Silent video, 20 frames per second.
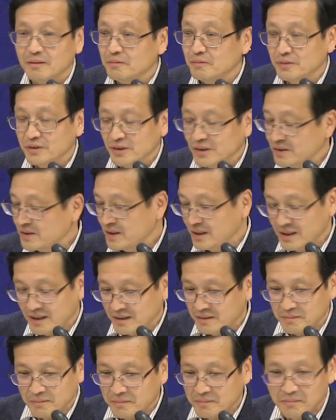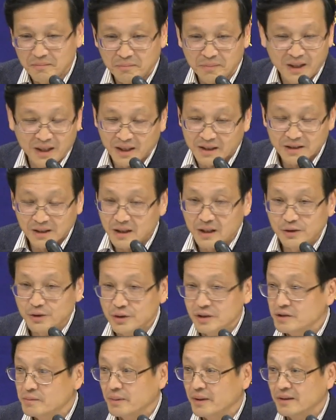Not in many other
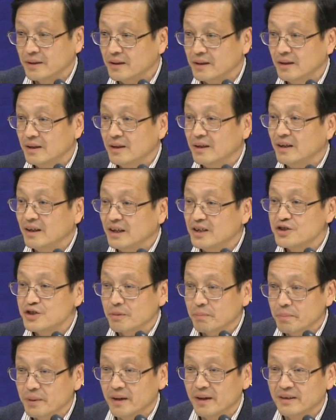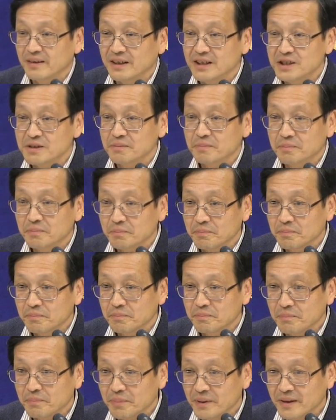countries, but in Japan, it's
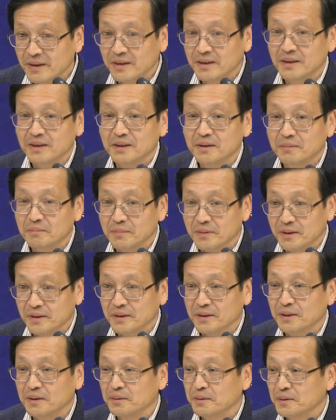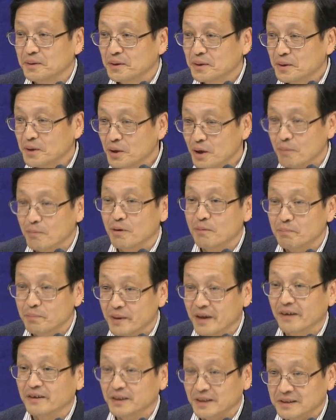very, very common
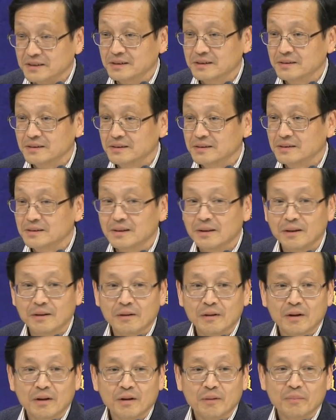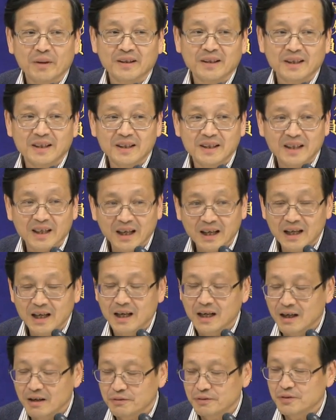practice. But they
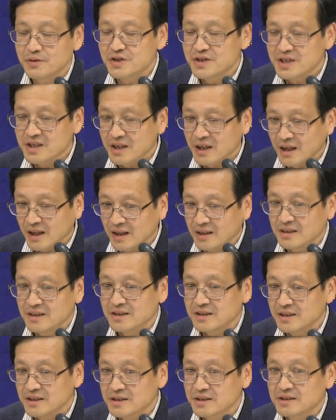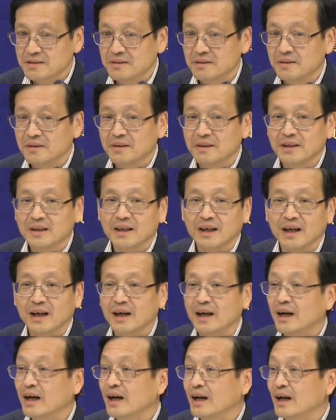have to change this
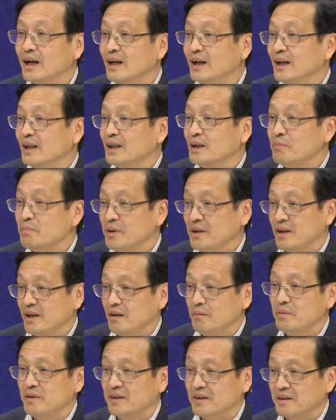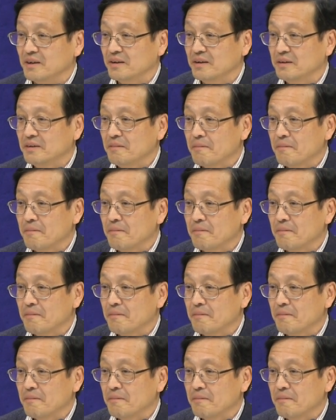the behavior,